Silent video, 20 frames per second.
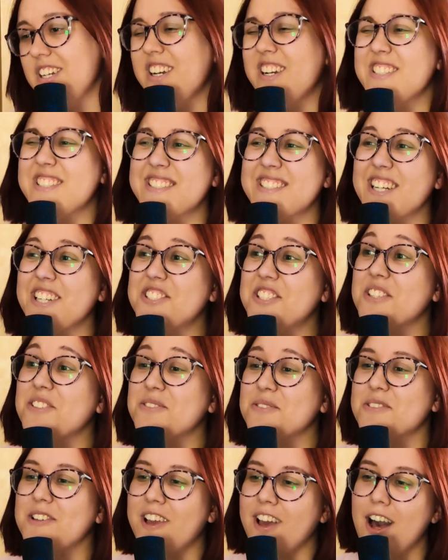They're such a
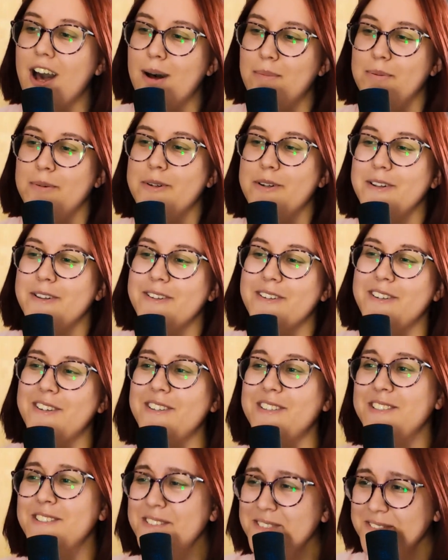good couple.
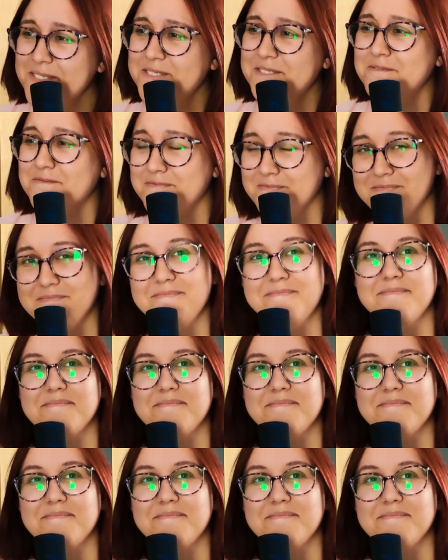Oh.